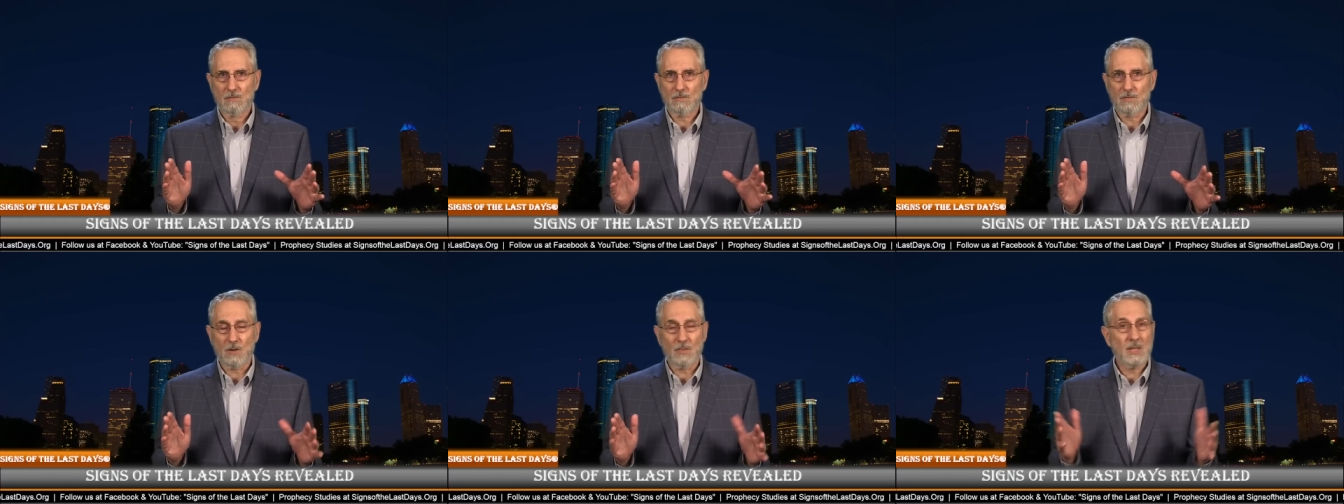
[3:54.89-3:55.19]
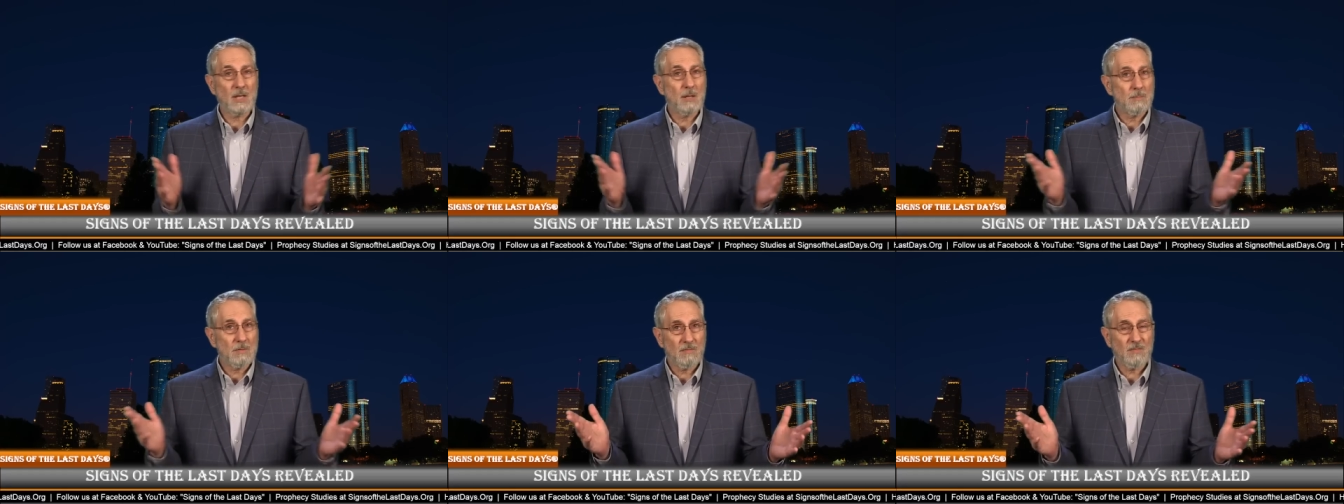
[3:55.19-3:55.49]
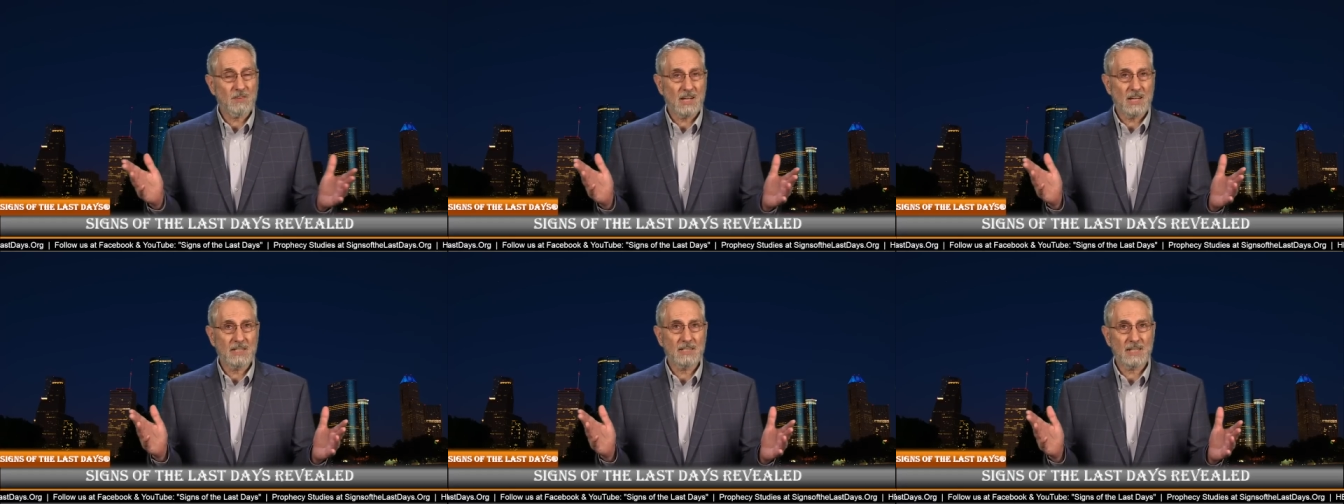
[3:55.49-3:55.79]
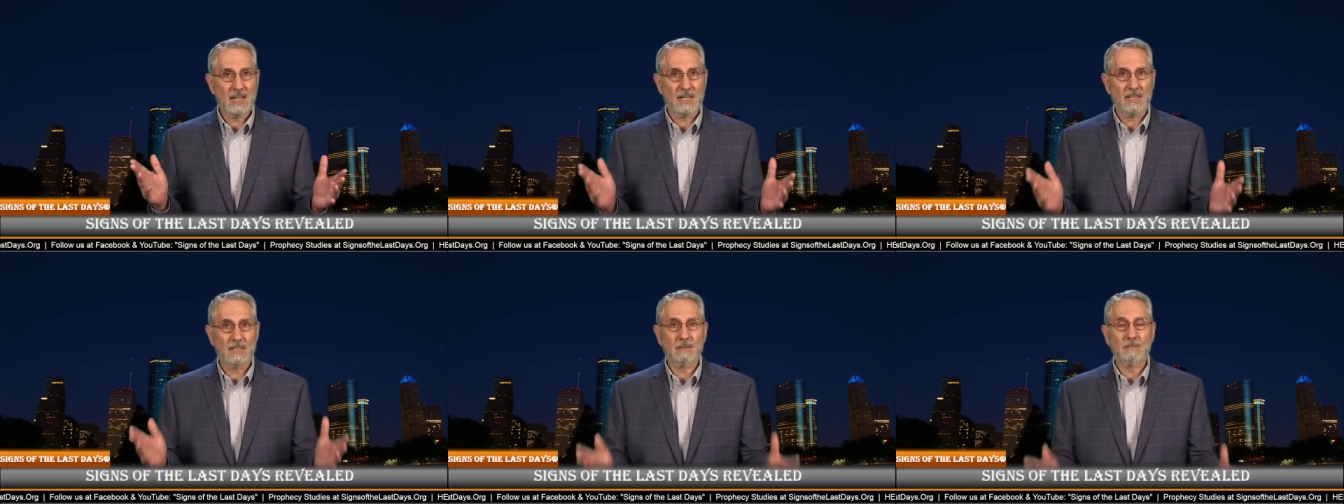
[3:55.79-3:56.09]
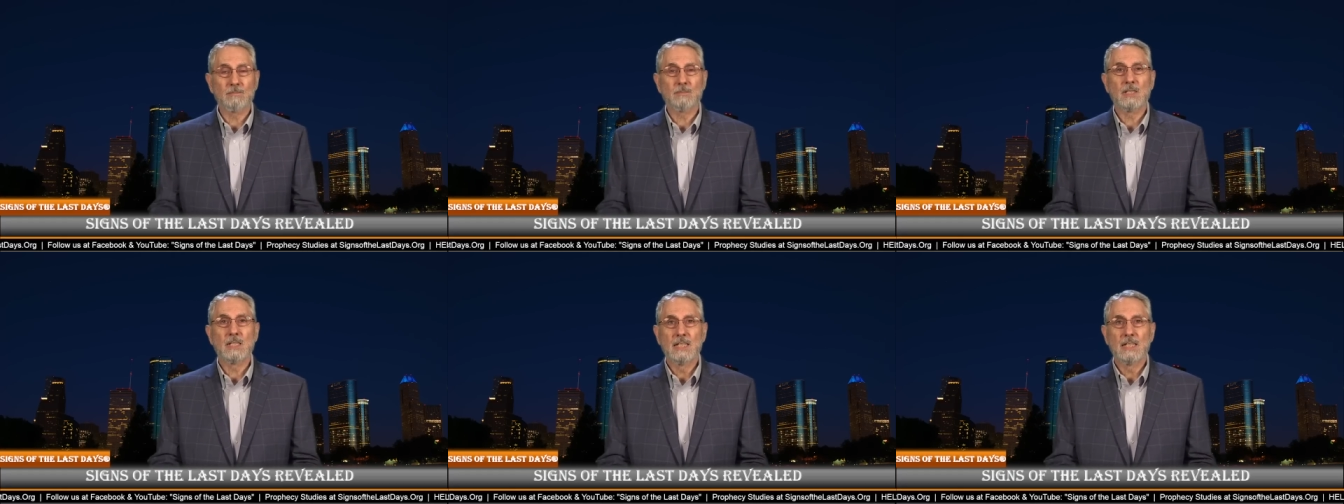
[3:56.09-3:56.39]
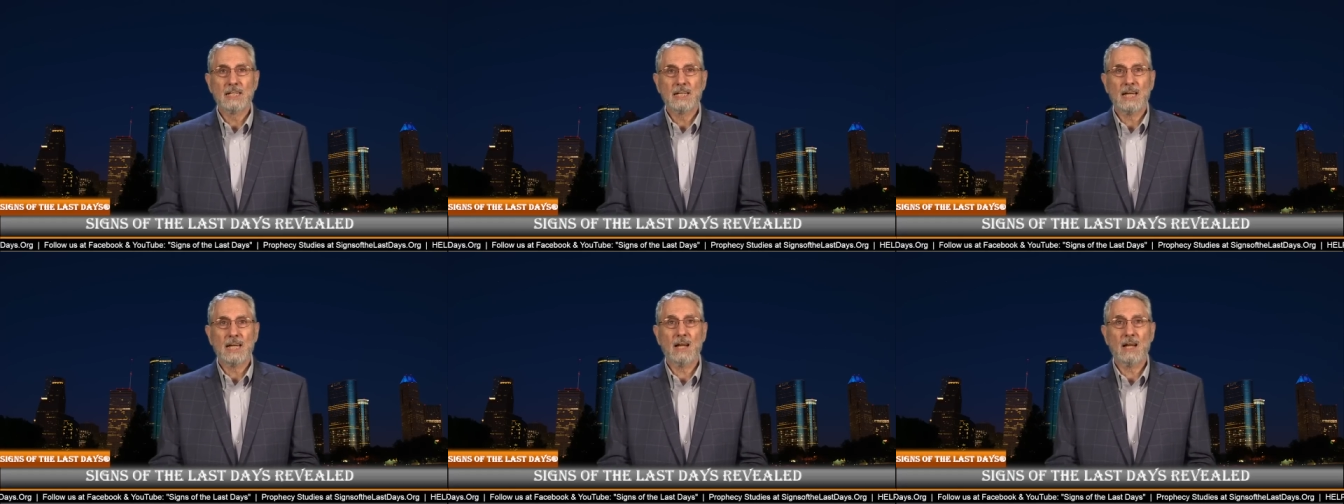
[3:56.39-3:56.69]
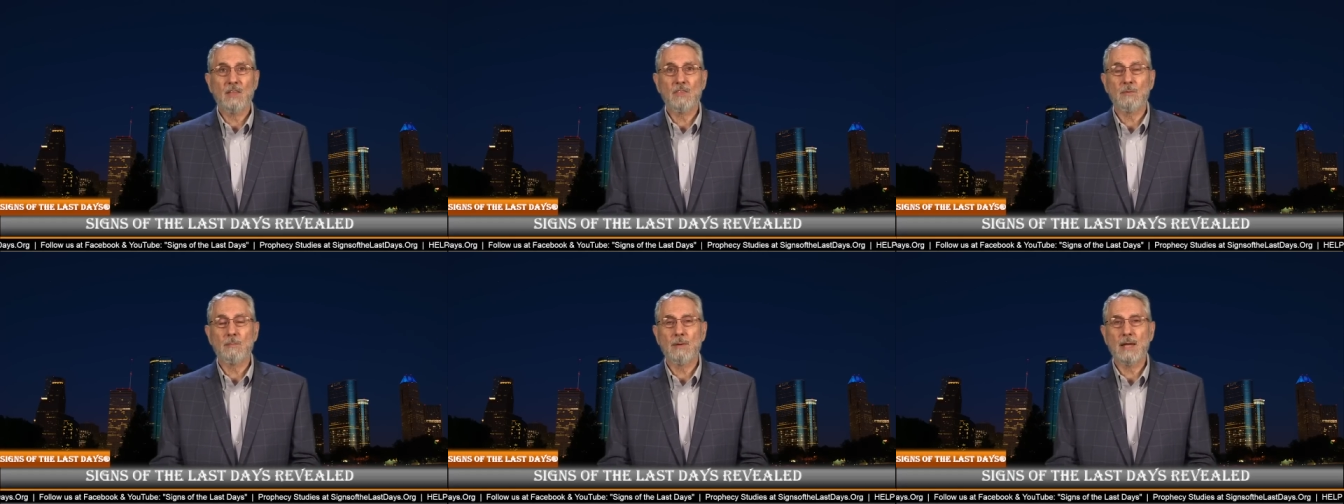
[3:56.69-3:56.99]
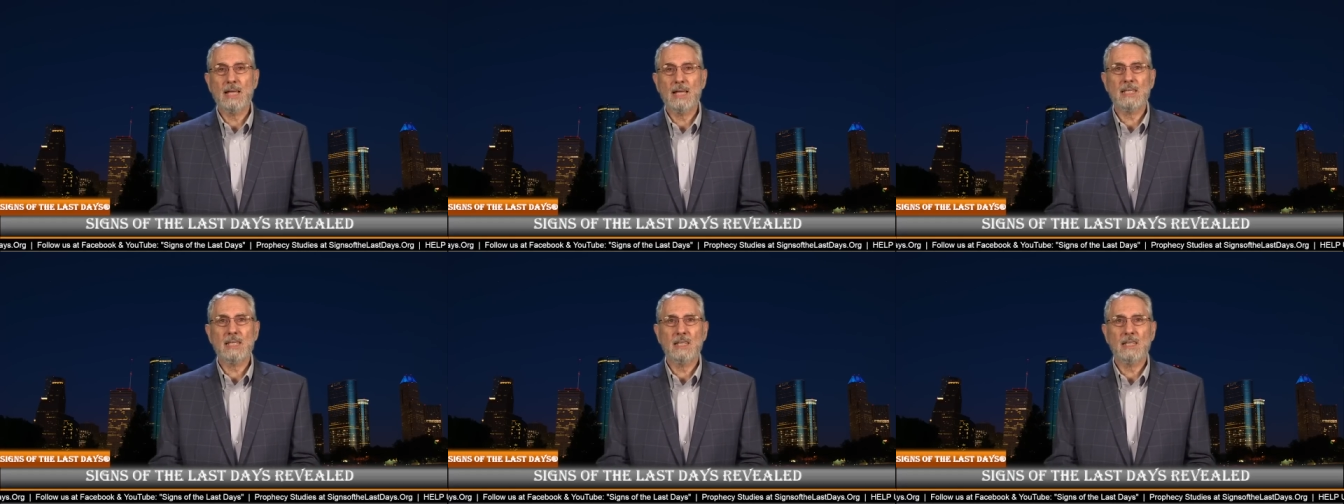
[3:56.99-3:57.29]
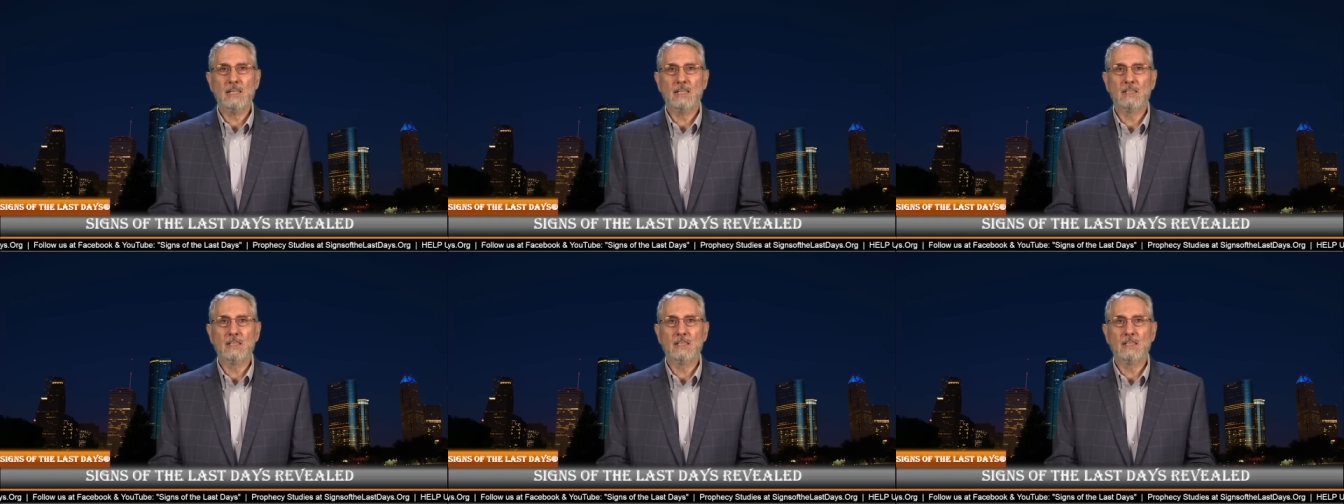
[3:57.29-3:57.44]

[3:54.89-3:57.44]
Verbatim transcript: for them to find out how the baggie